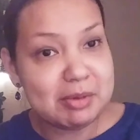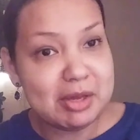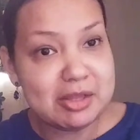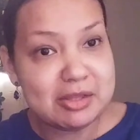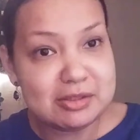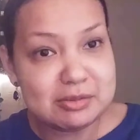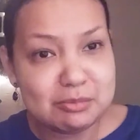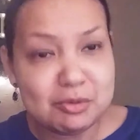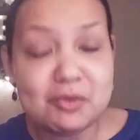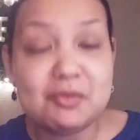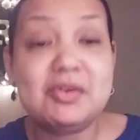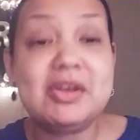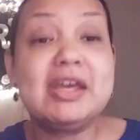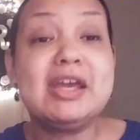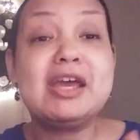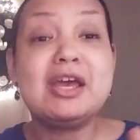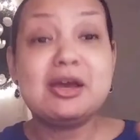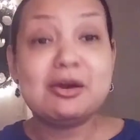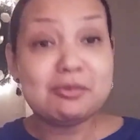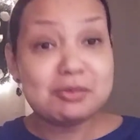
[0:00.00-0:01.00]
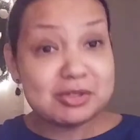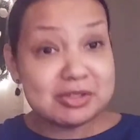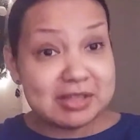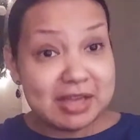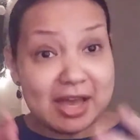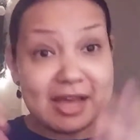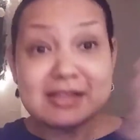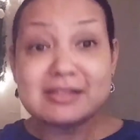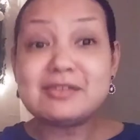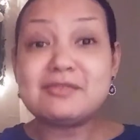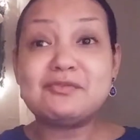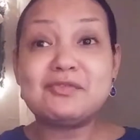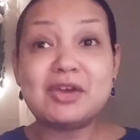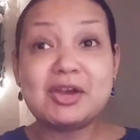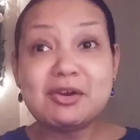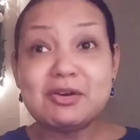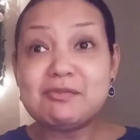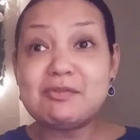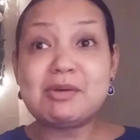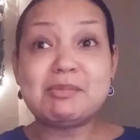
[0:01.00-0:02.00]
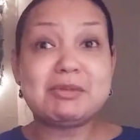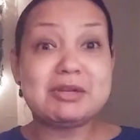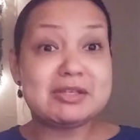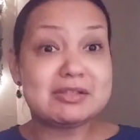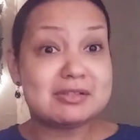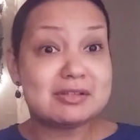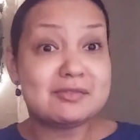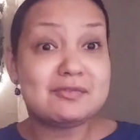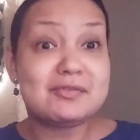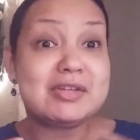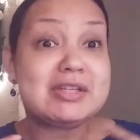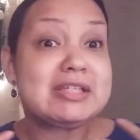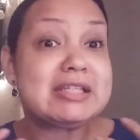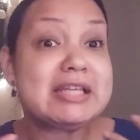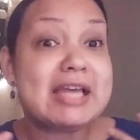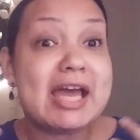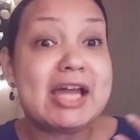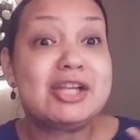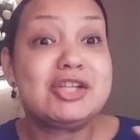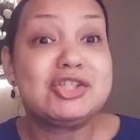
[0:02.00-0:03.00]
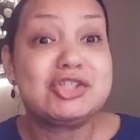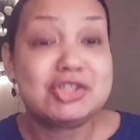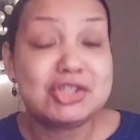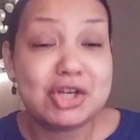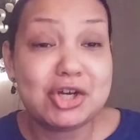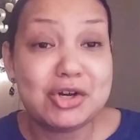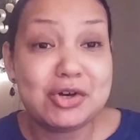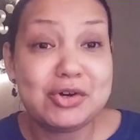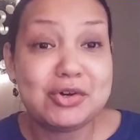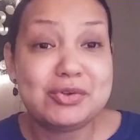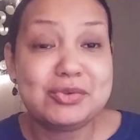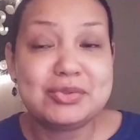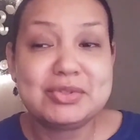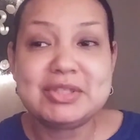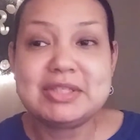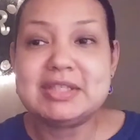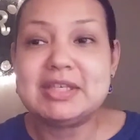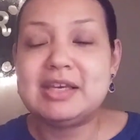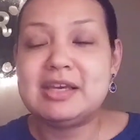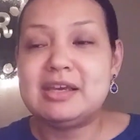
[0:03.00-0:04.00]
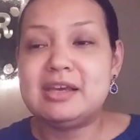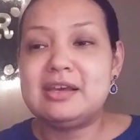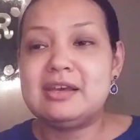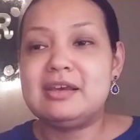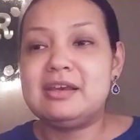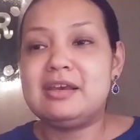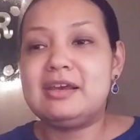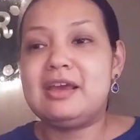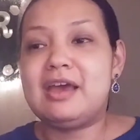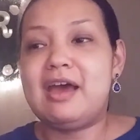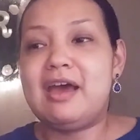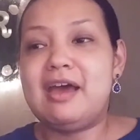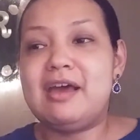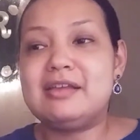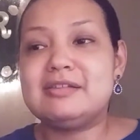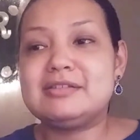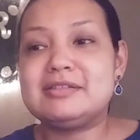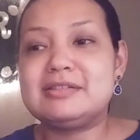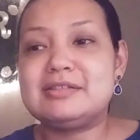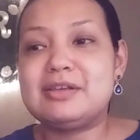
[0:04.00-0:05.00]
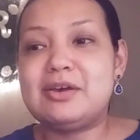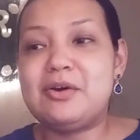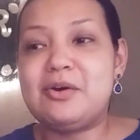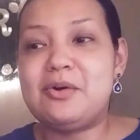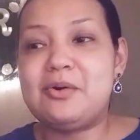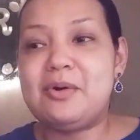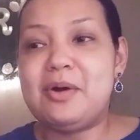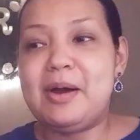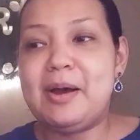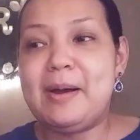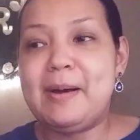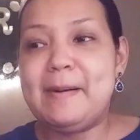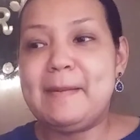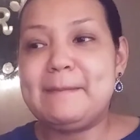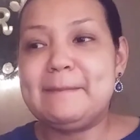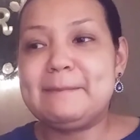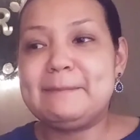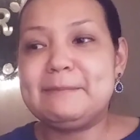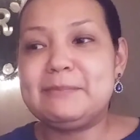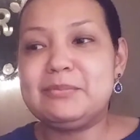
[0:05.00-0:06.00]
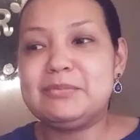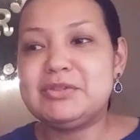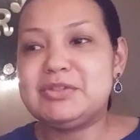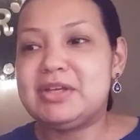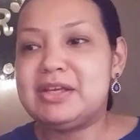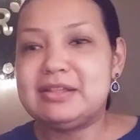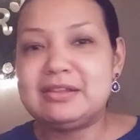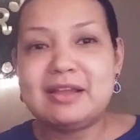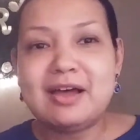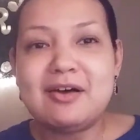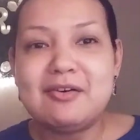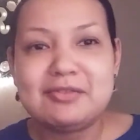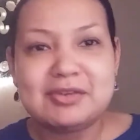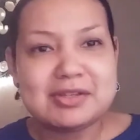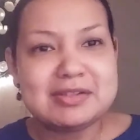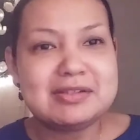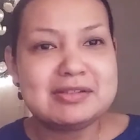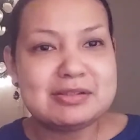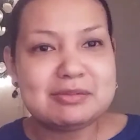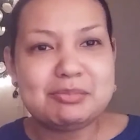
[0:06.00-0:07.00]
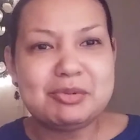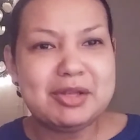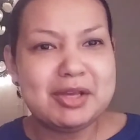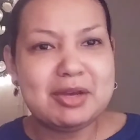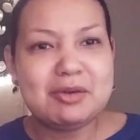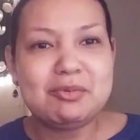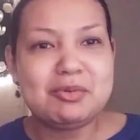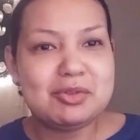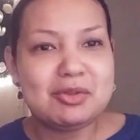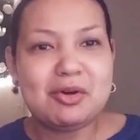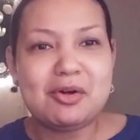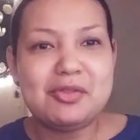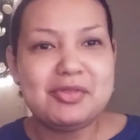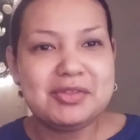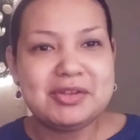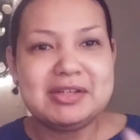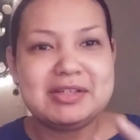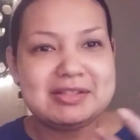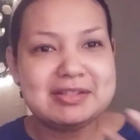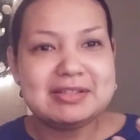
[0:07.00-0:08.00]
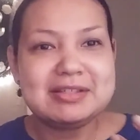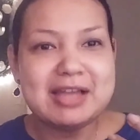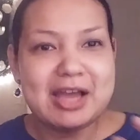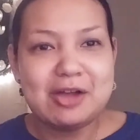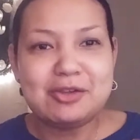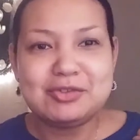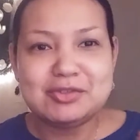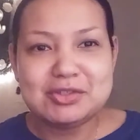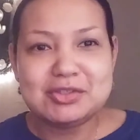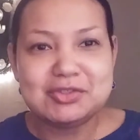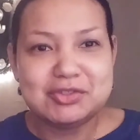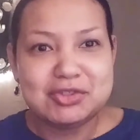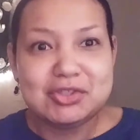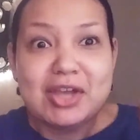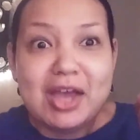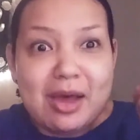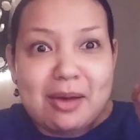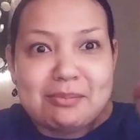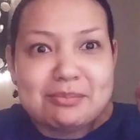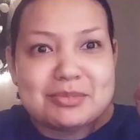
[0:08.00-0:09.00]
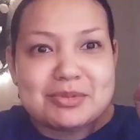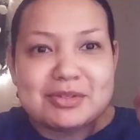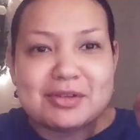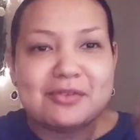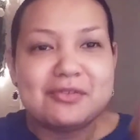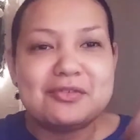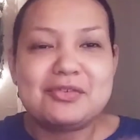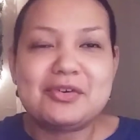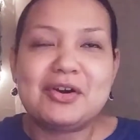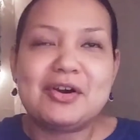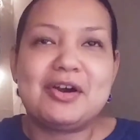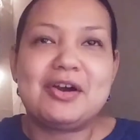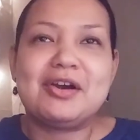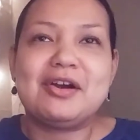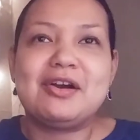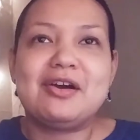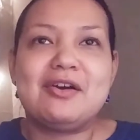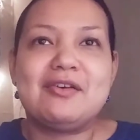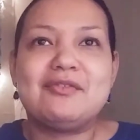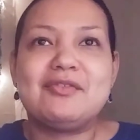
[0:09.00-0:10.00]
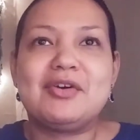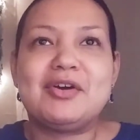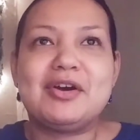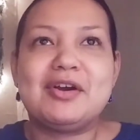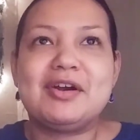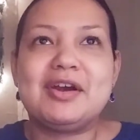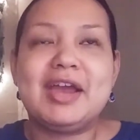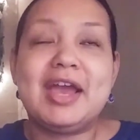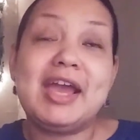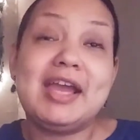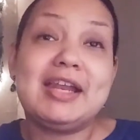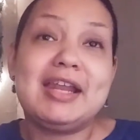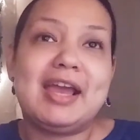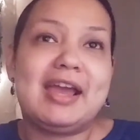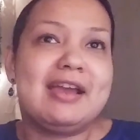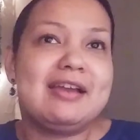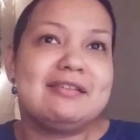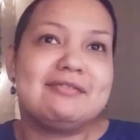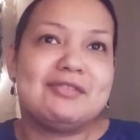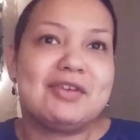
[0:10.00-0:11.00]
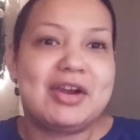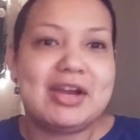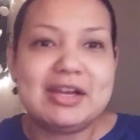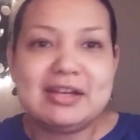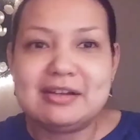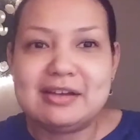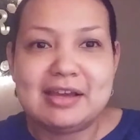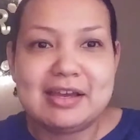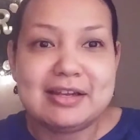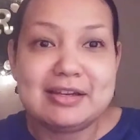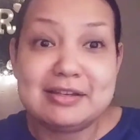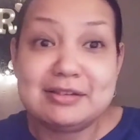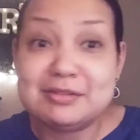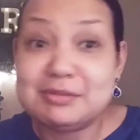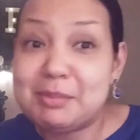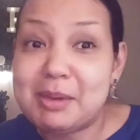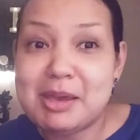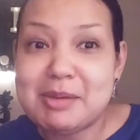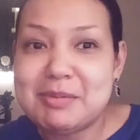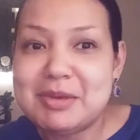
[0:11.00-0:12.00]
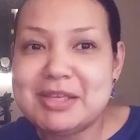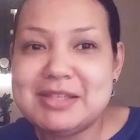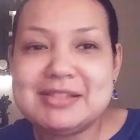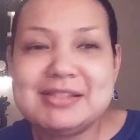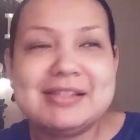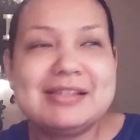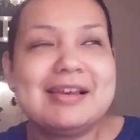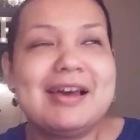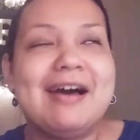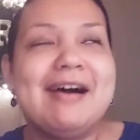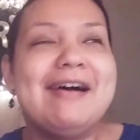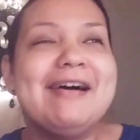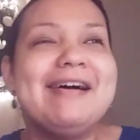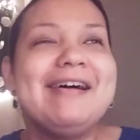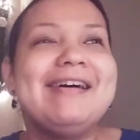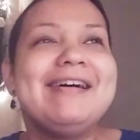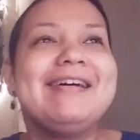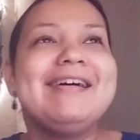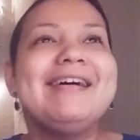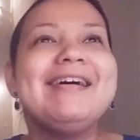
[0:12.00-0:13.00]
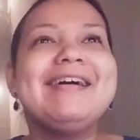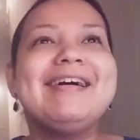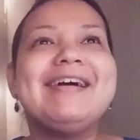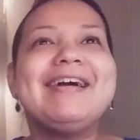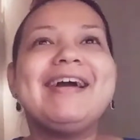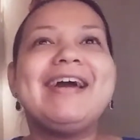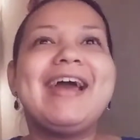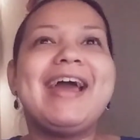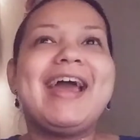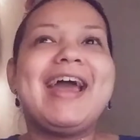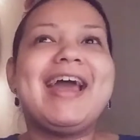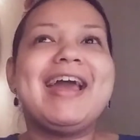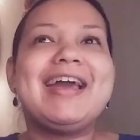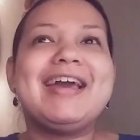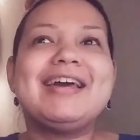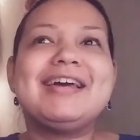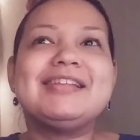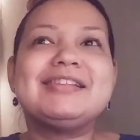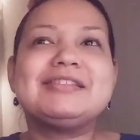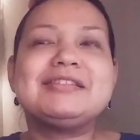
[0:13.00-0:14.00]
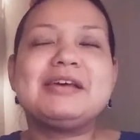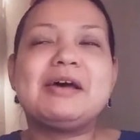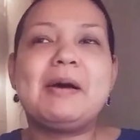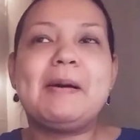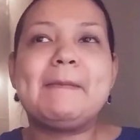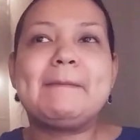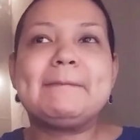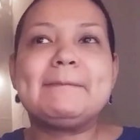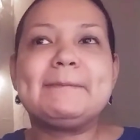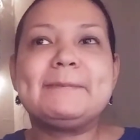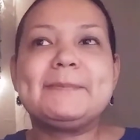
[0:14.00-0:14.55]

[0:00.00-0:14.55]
this movie," which has a very reminiscent of Indiana Jones, and so which I love because it's playing with all the nostalgic gems of our heyday, right? 80s babies, and and